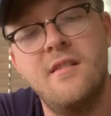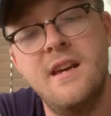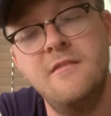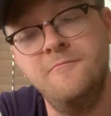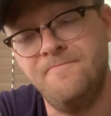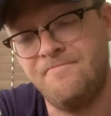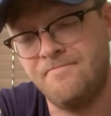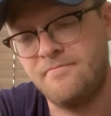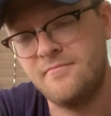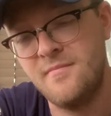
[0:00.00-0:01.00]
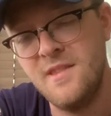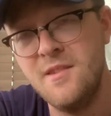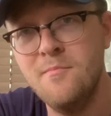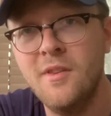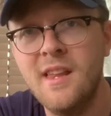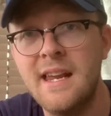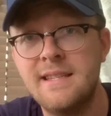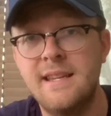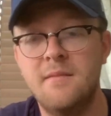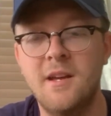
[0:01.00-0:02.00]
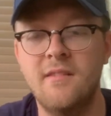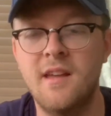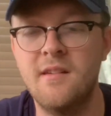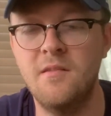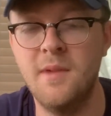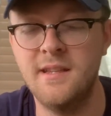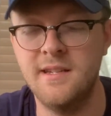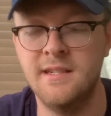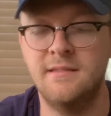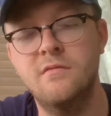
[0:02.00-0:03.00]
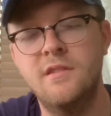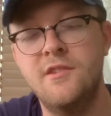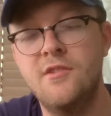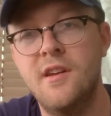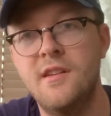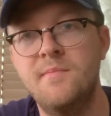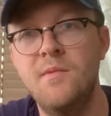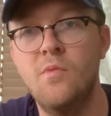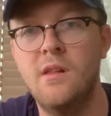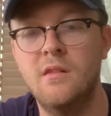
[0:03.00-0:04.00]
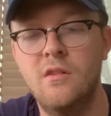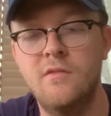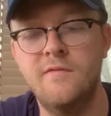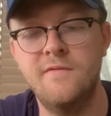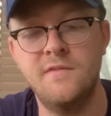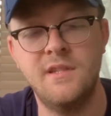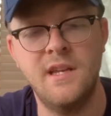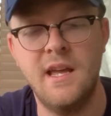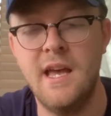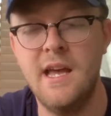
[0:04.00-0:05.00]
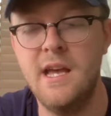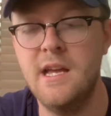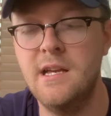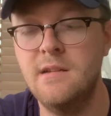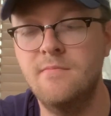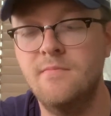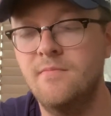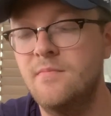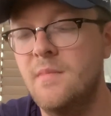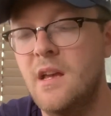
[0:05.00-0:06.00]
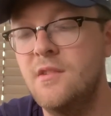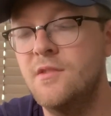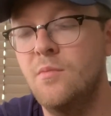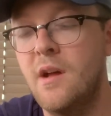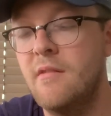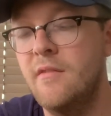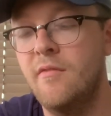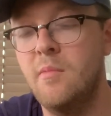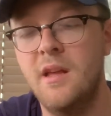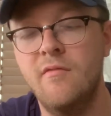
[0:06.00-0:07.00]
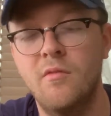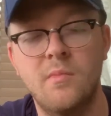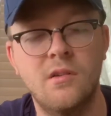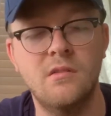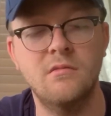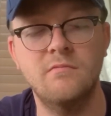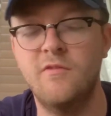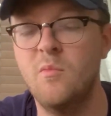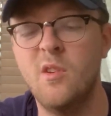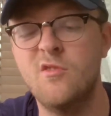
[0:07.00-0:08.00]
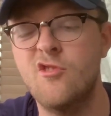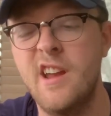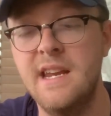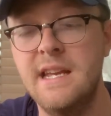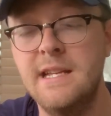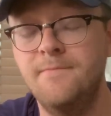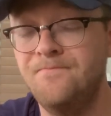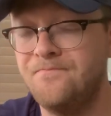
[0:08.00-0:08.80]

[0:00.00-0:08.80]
now. Well, the less said about that, the better. This shirt has been well loved. I used to wear it for playing football training.